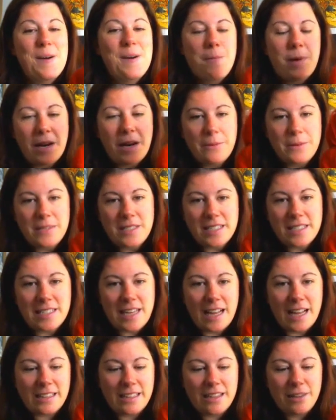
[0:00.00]
But it was
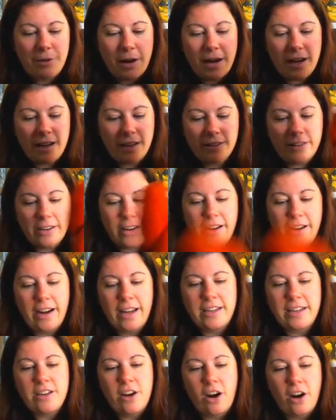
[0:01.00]
exactly the right color
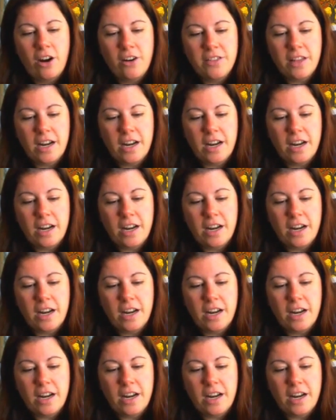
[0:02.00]
and yarn